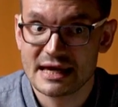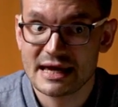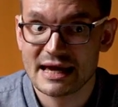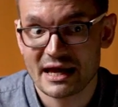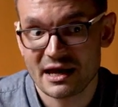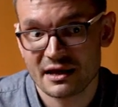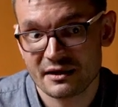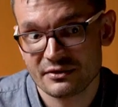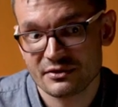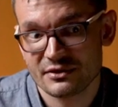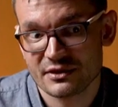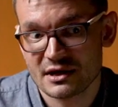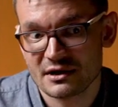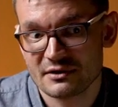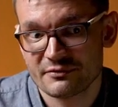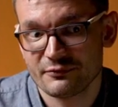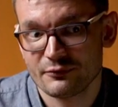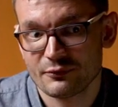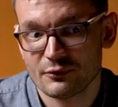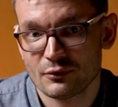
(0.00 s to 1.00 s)
and
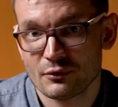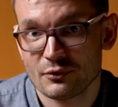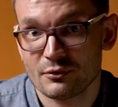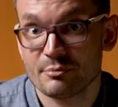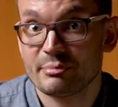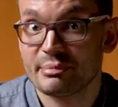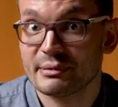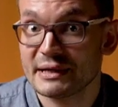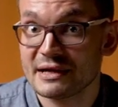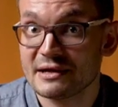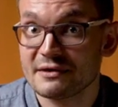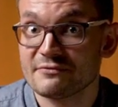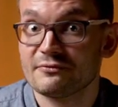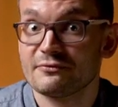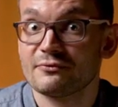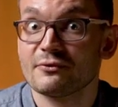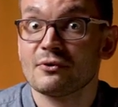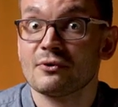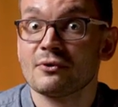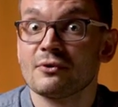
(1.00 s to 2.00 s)
therefore pay
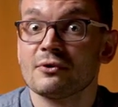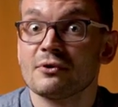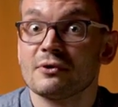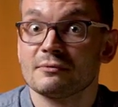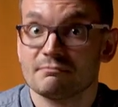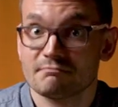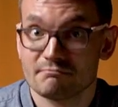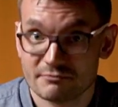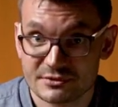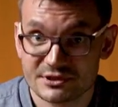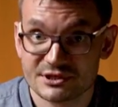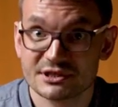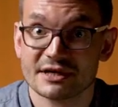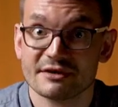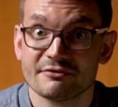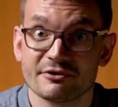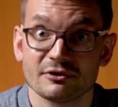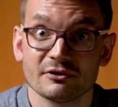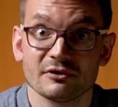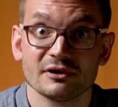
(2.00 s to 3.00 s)
for
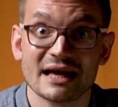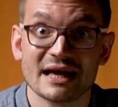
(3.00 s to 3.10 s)
several